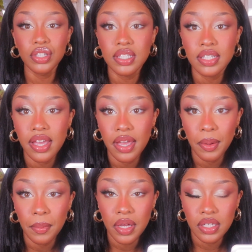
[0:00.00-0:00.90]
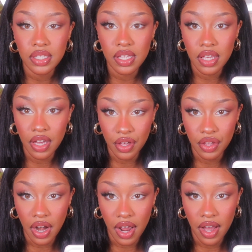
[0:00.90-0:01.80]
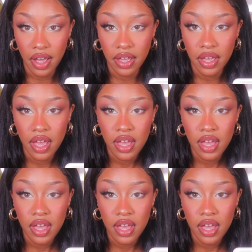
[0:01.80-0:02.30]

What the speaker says: the same to the other eye.